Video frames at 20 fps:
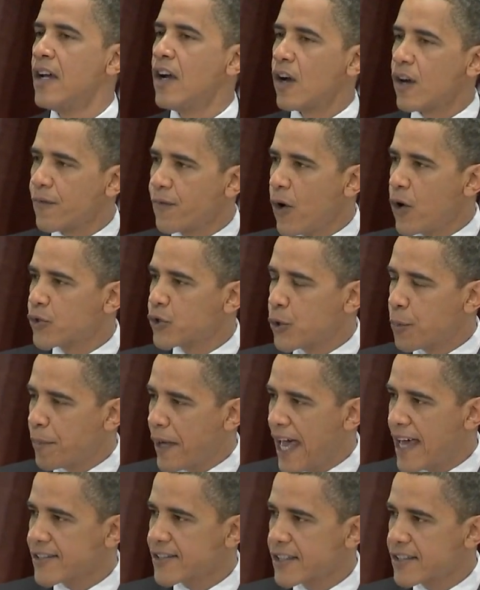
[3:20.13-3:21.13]
or folks who
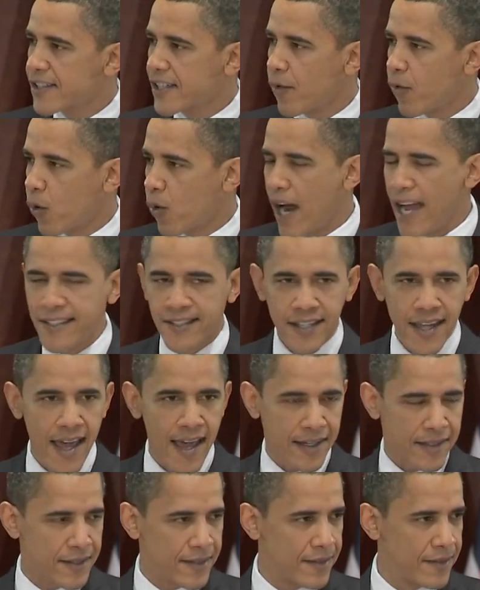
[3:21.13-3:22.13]
passed the Civil Rights
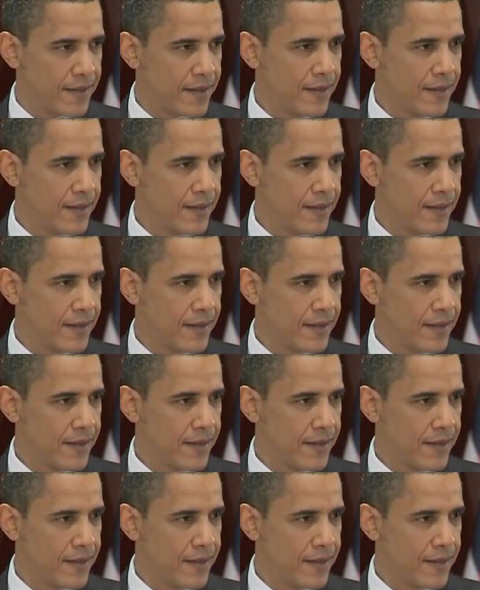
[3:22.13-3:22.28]
Acts